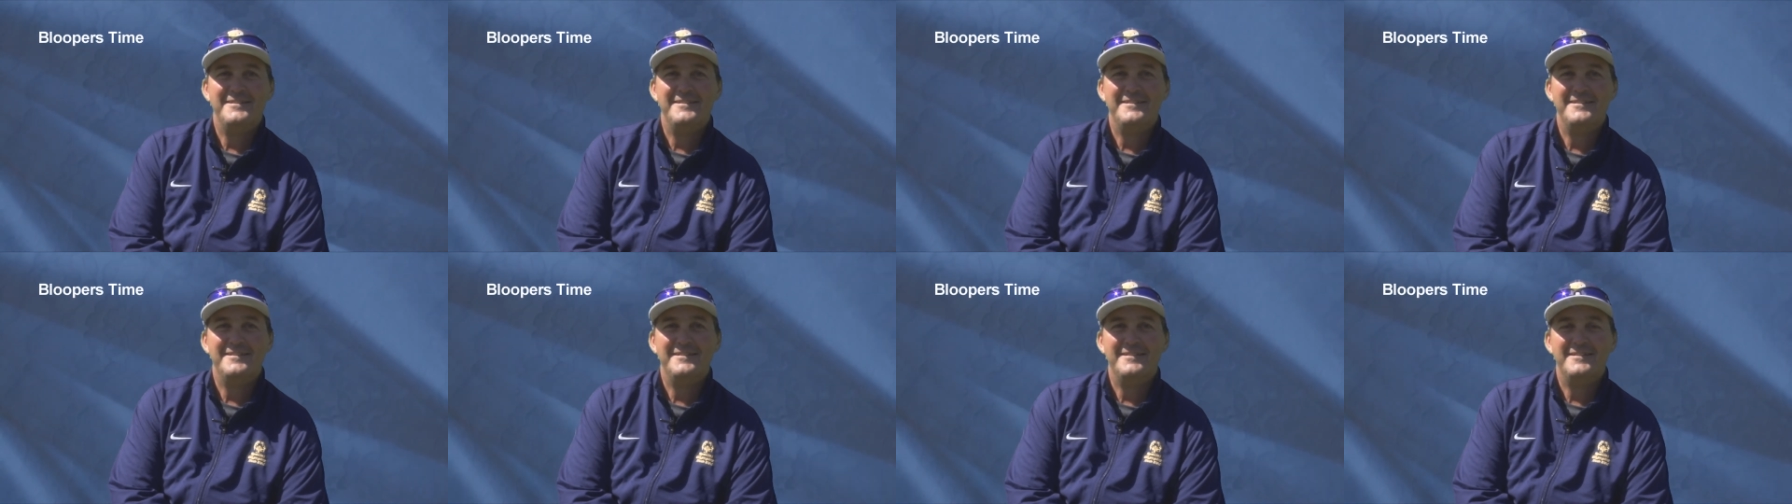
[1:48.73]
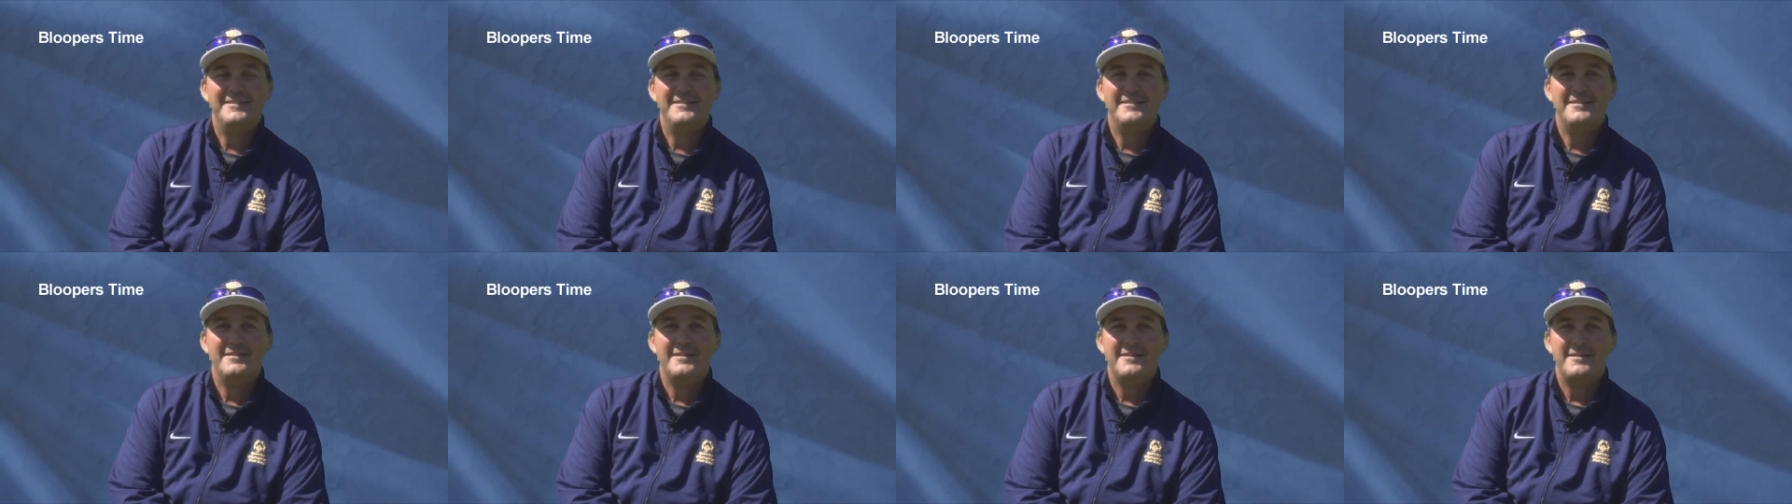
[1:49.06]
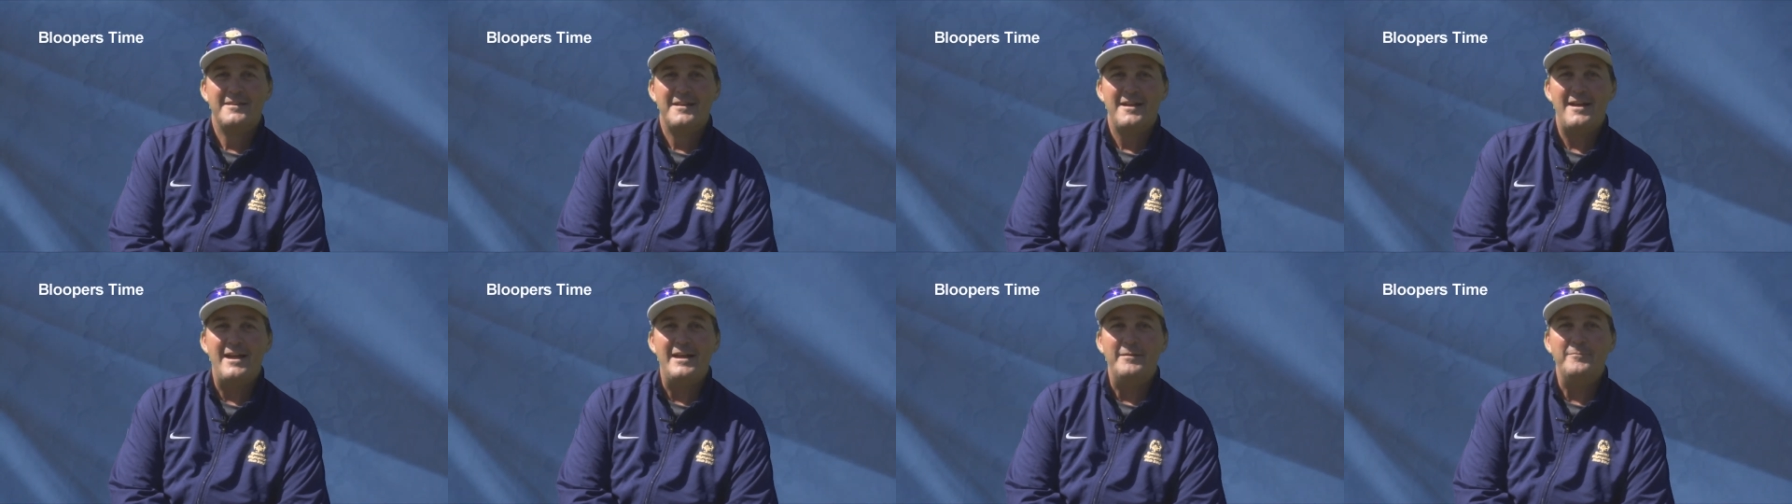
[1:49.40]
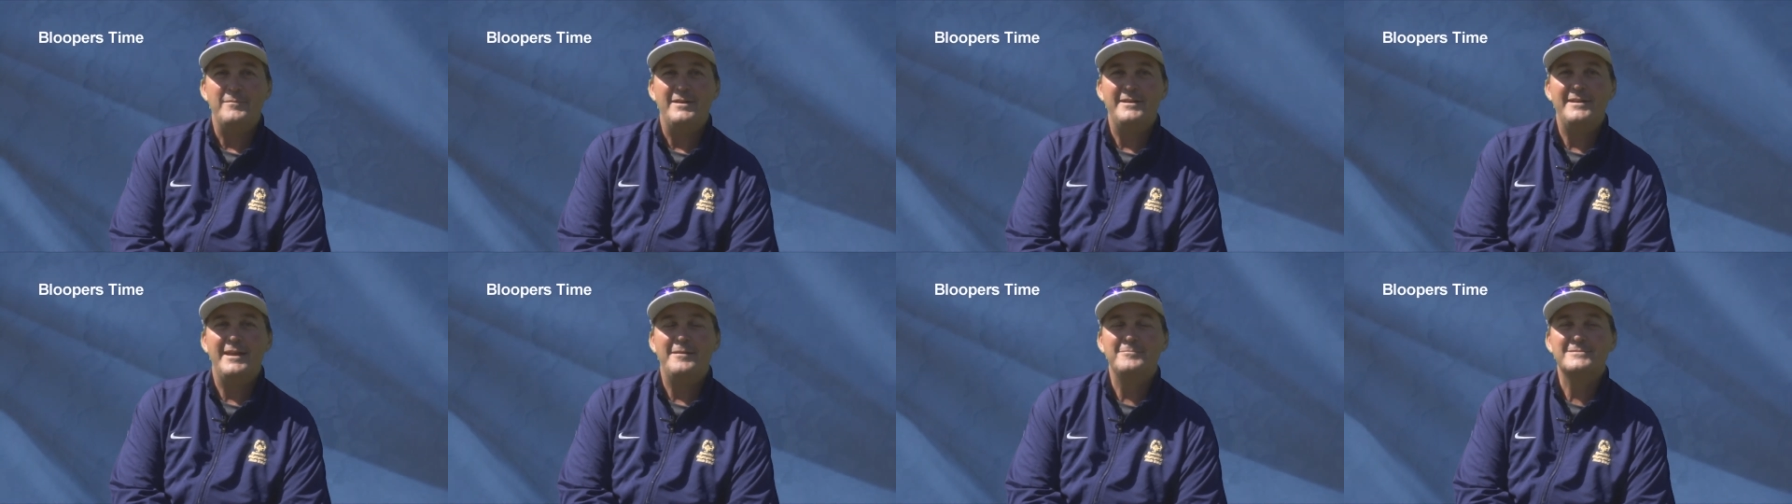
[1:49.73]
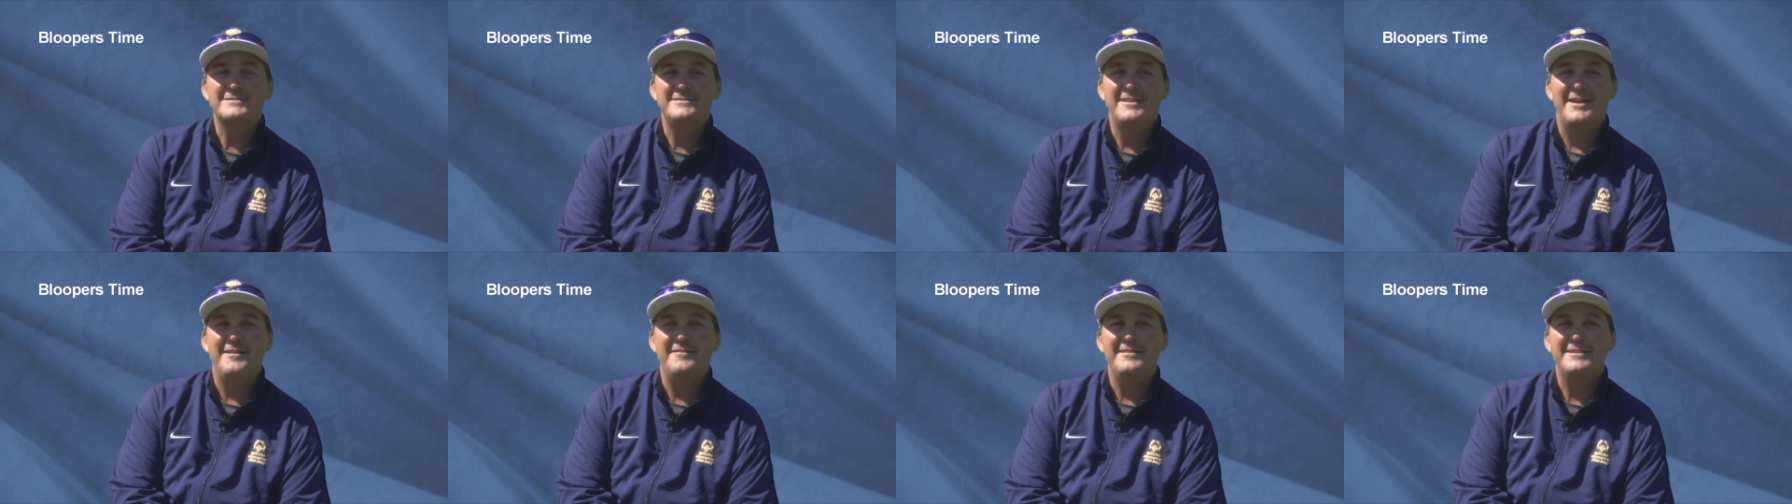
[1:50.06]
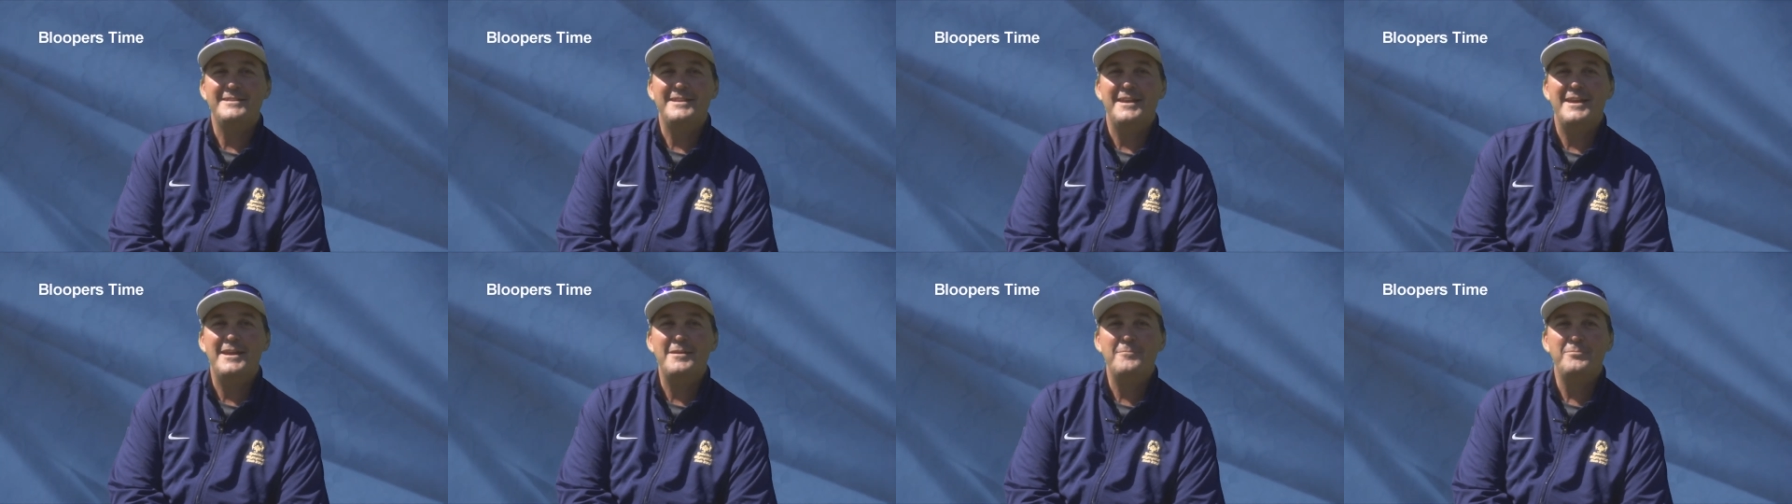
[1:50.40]
three. Hi, my name is
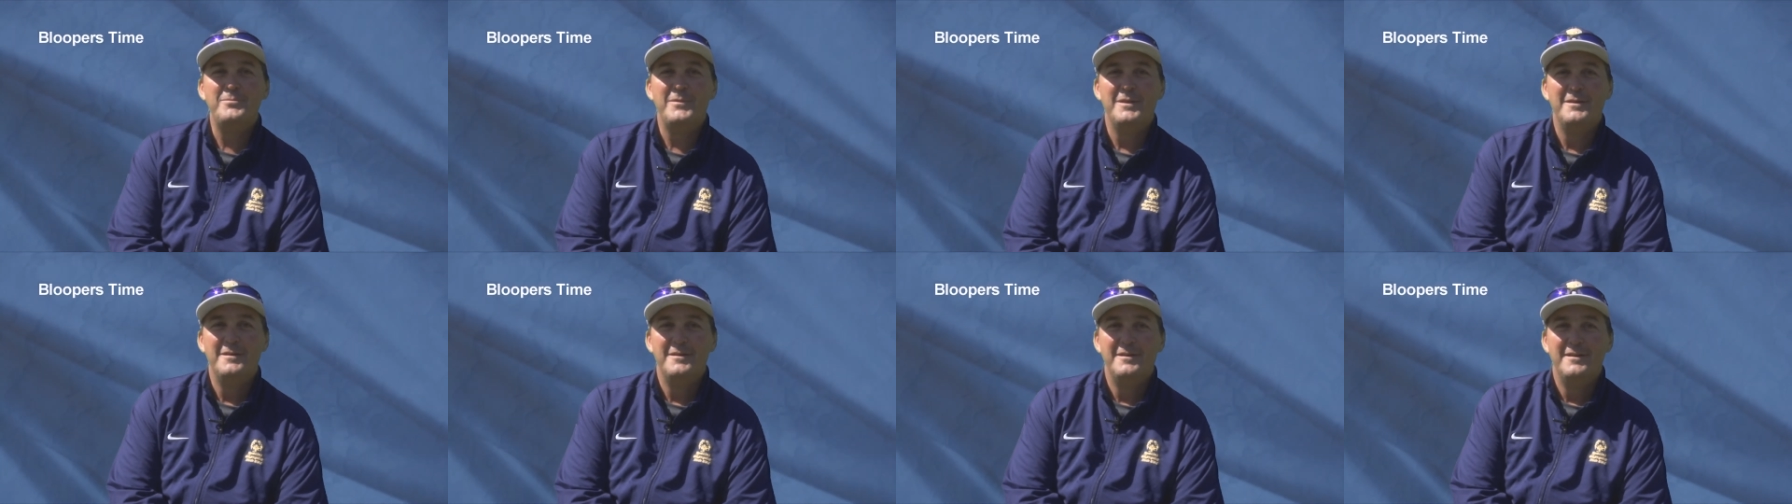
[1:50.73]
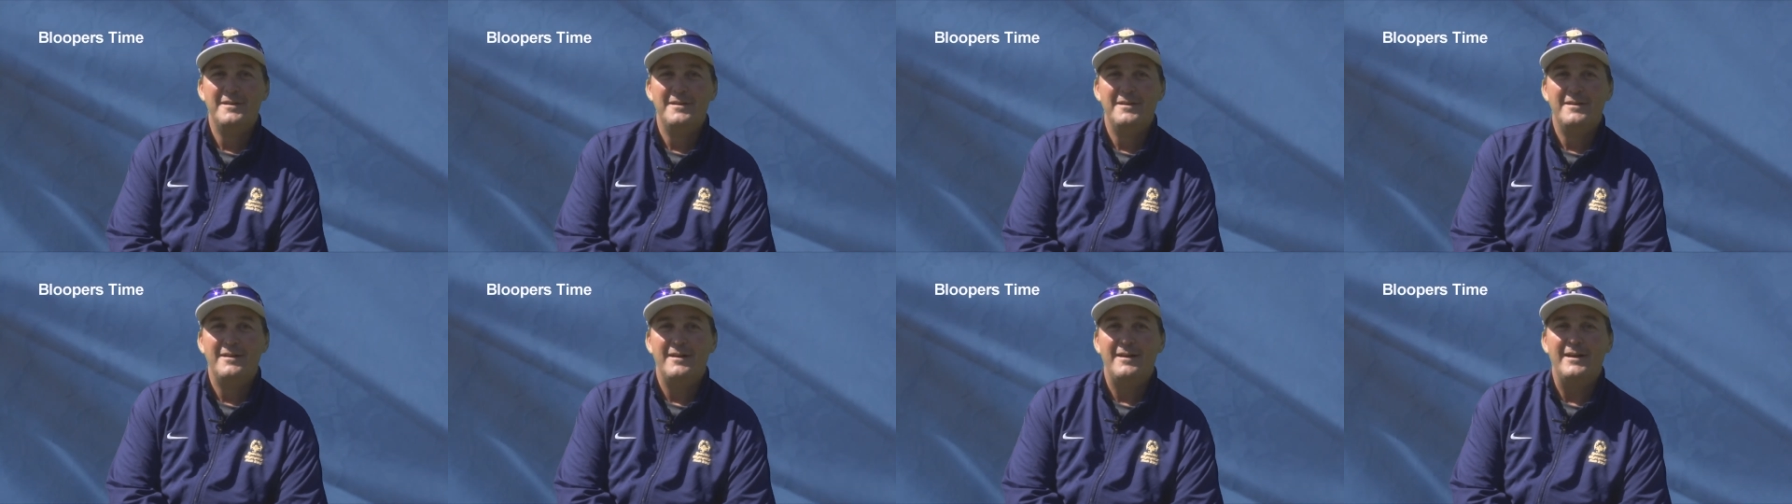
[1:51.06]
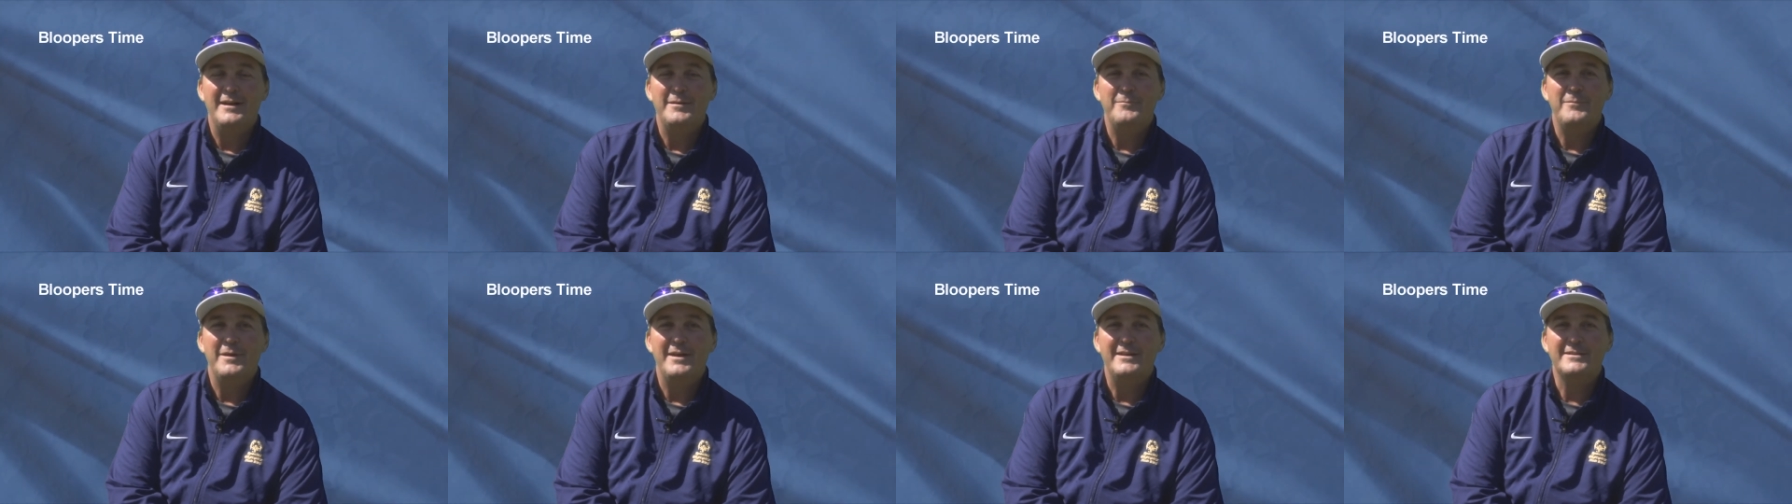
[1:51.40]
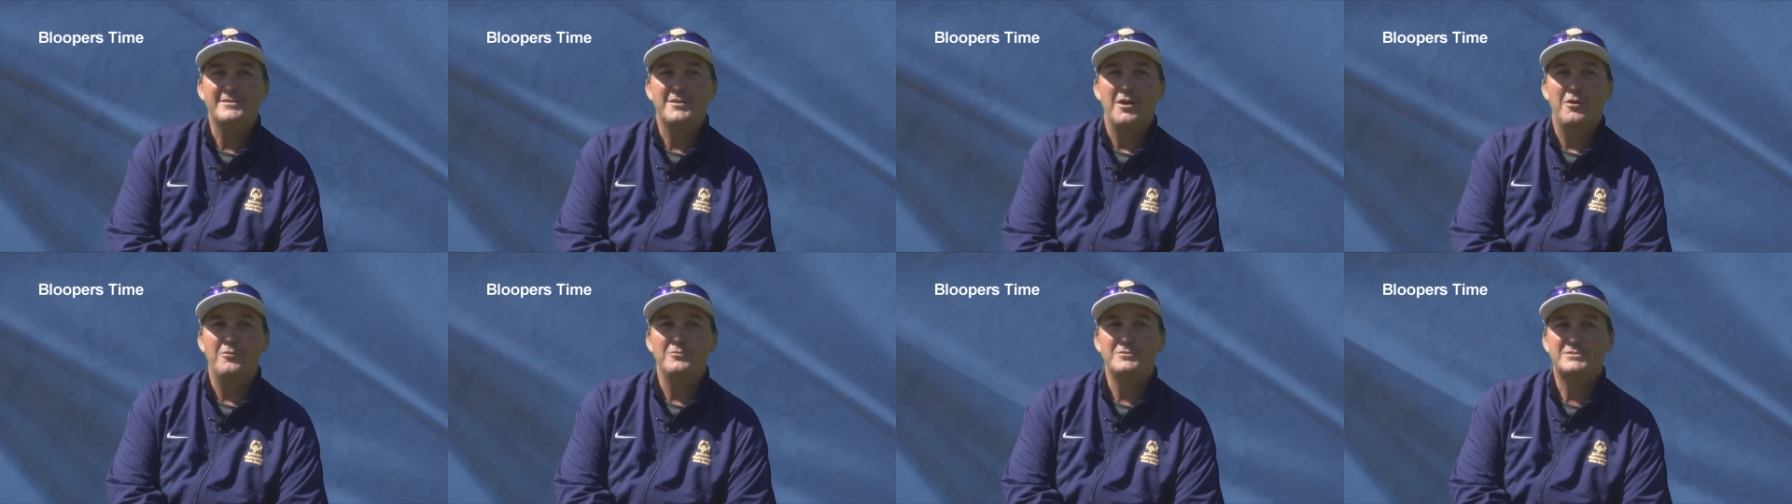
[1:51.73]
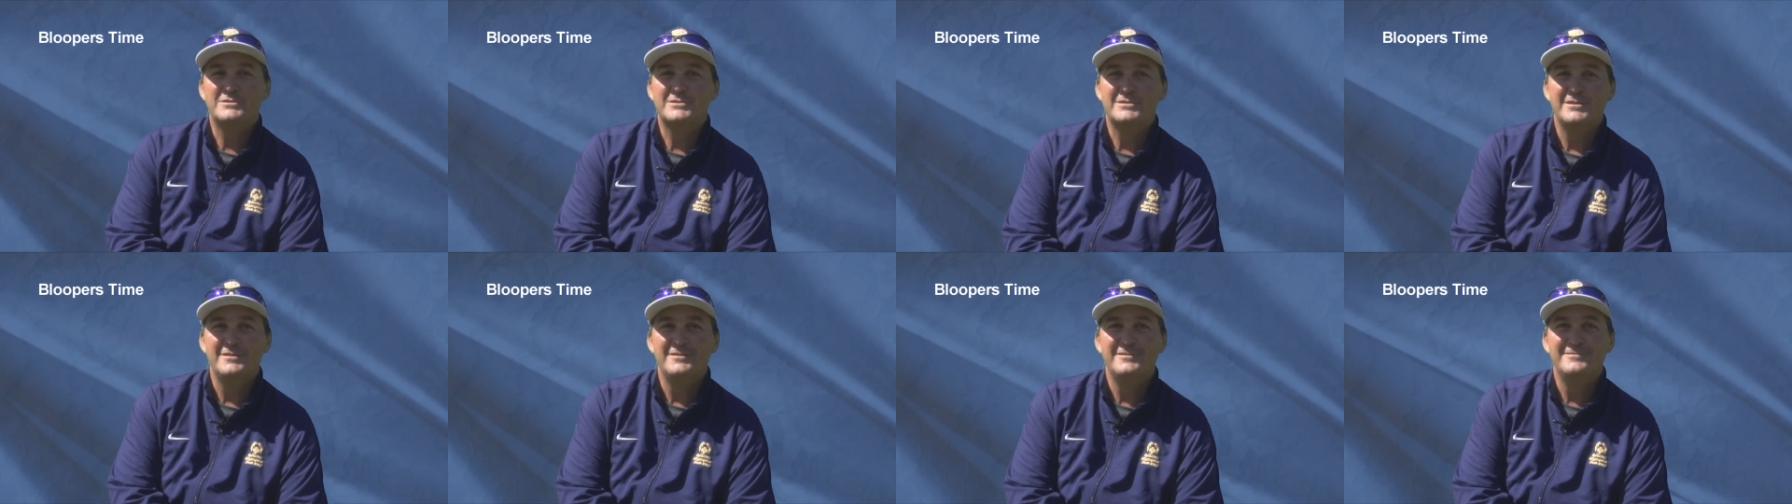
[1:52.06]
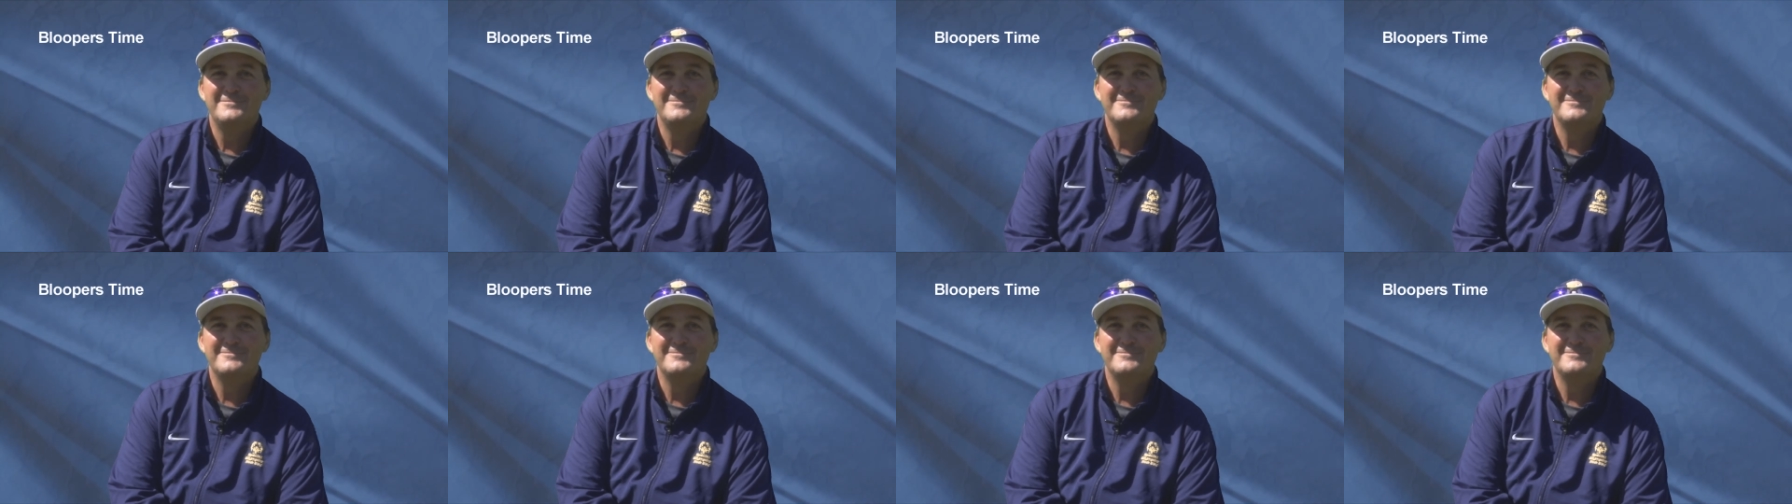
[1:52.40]
Larry Dame. I'm head coach.